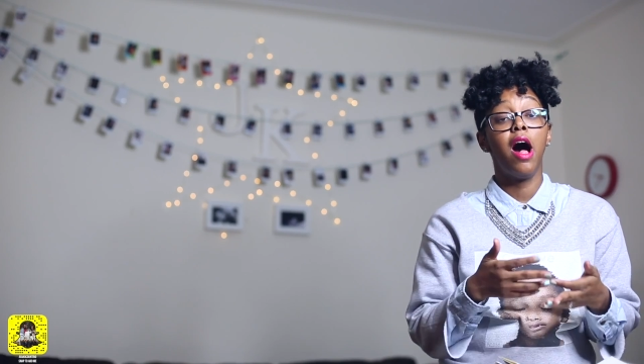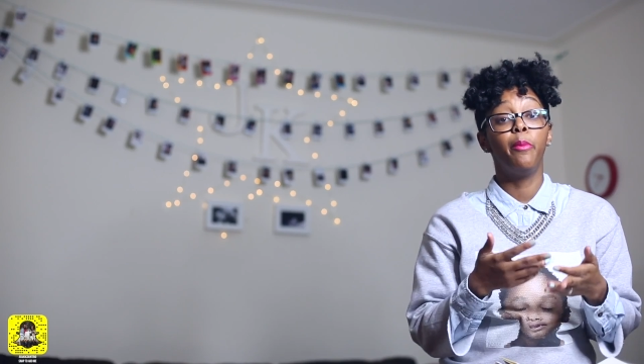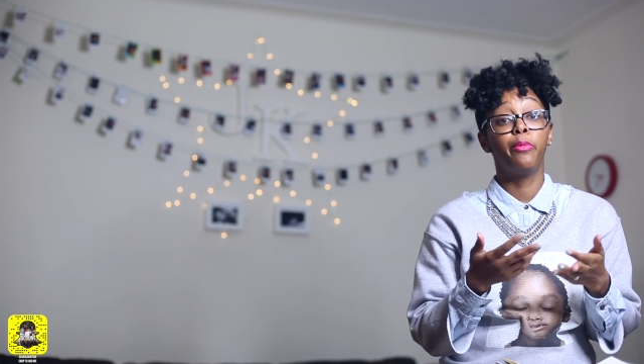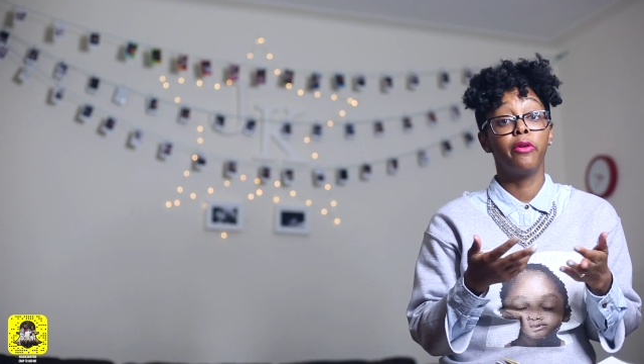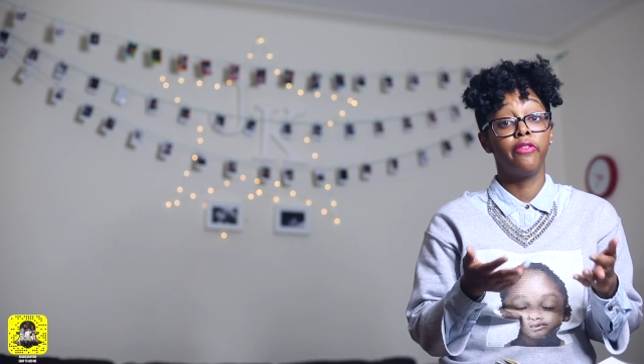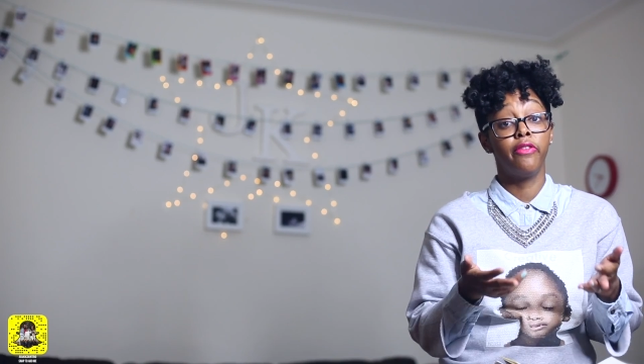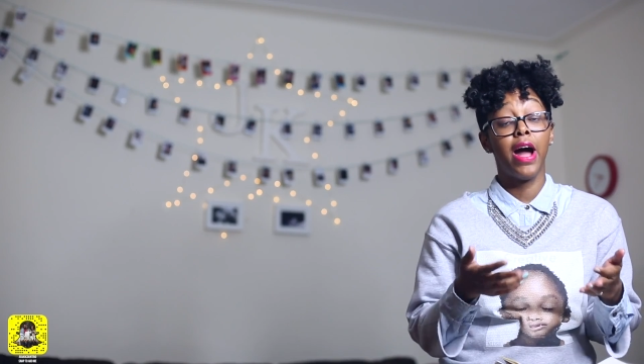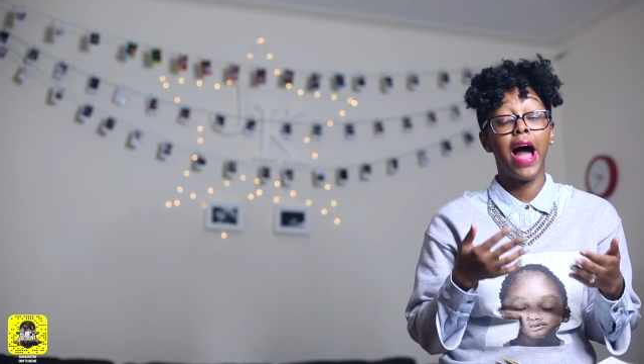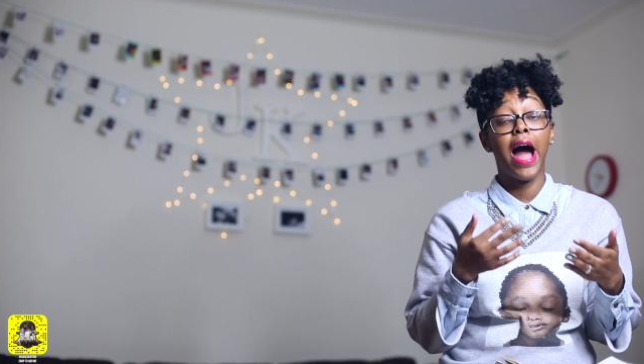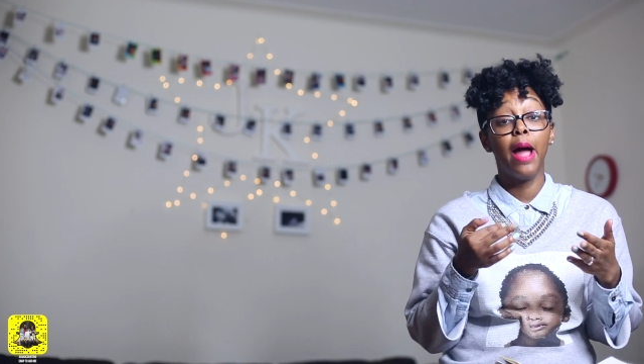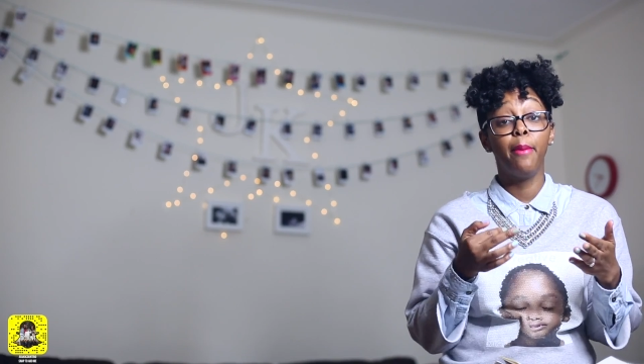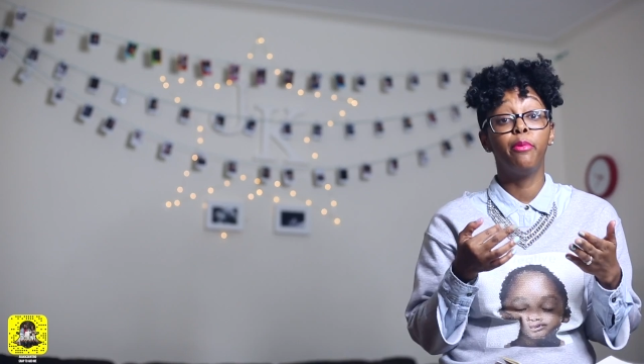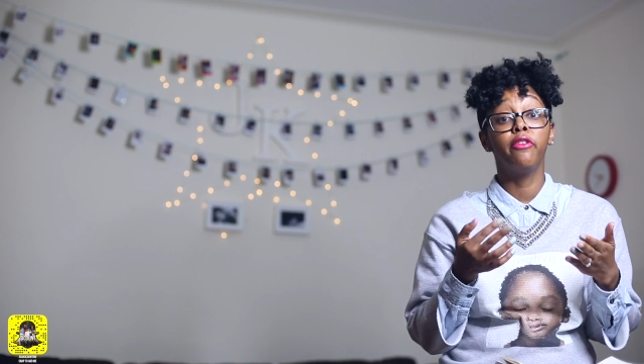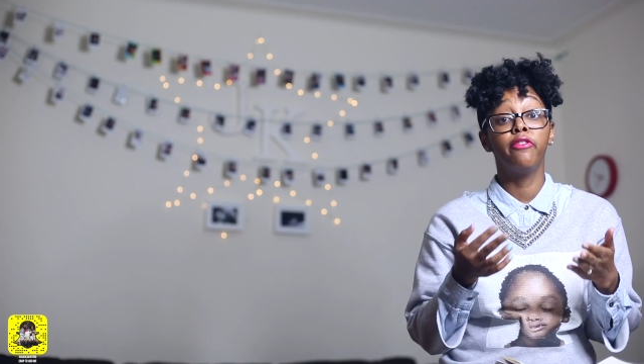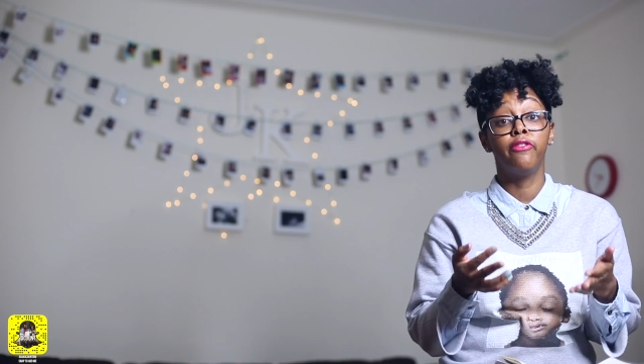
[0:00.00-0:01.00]
I'll pref
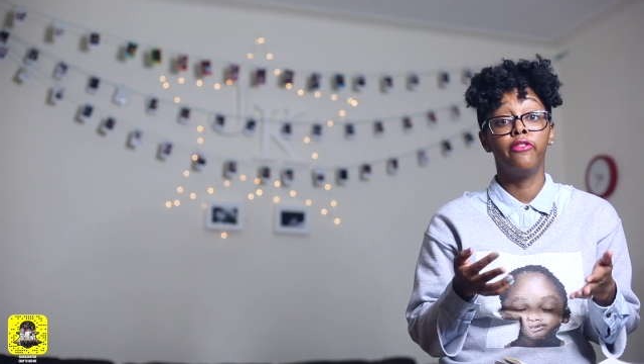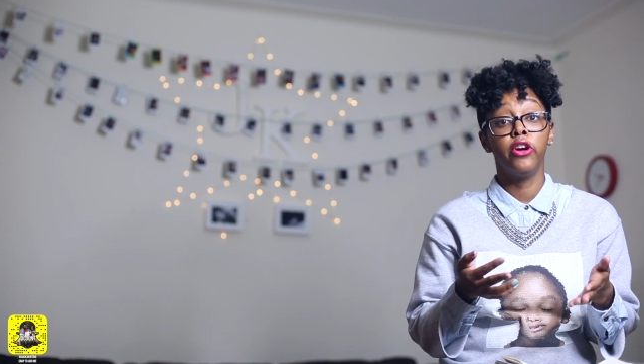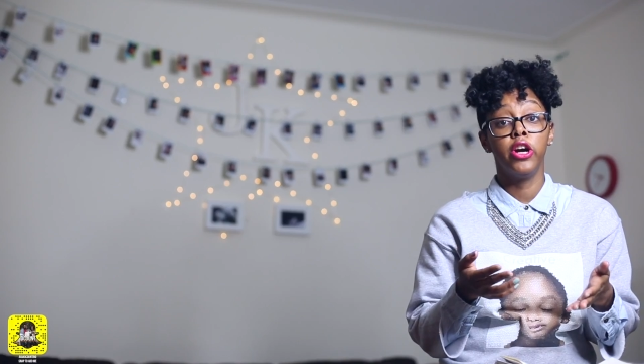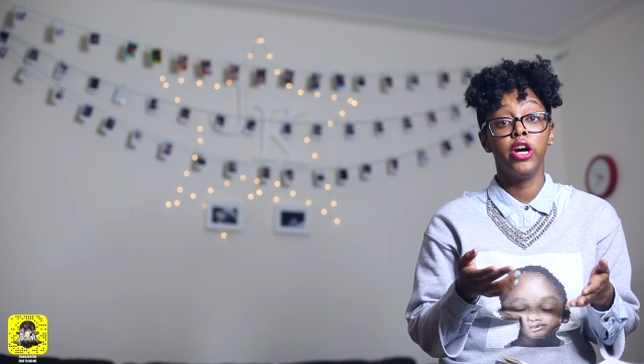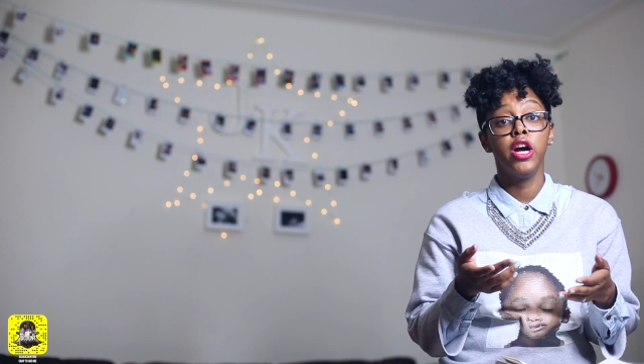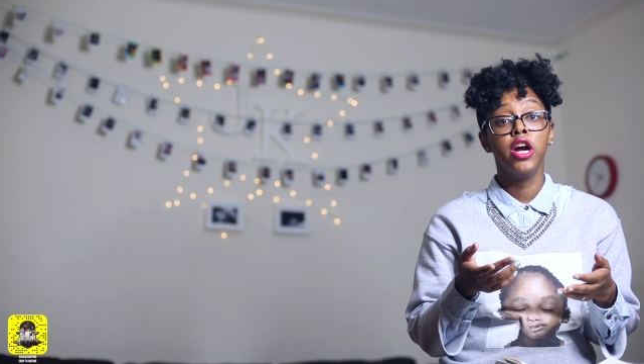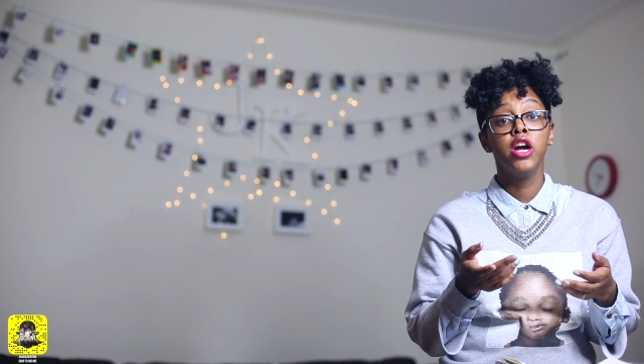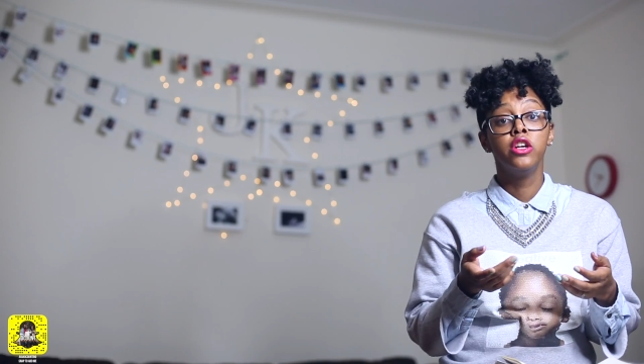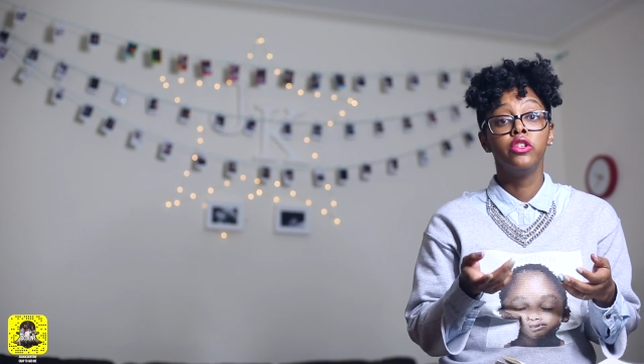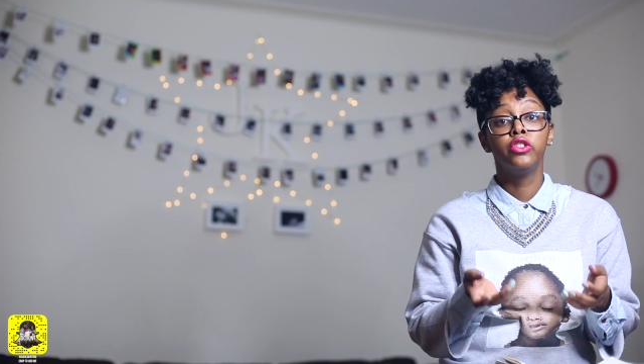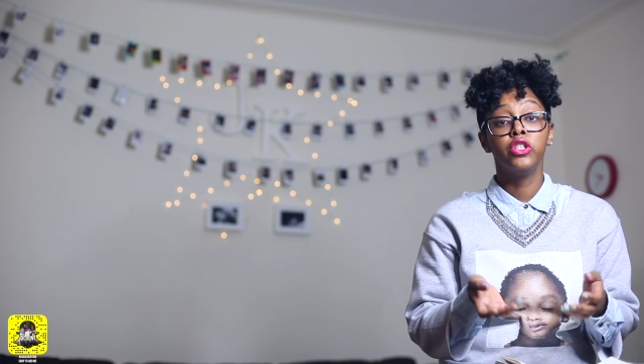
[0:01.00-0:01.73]
I prefer